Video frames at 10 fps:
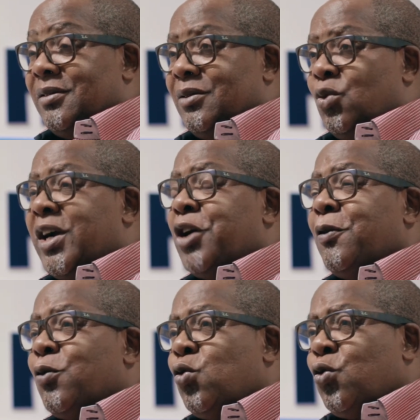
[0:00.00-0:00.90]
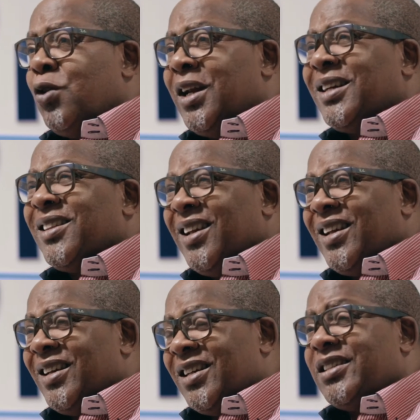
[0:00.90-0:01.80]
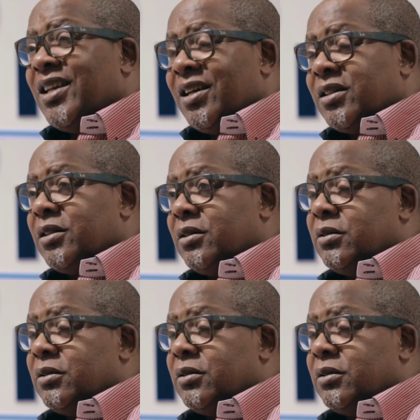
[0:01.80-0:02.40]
What kind of cuckoo land thinking is that?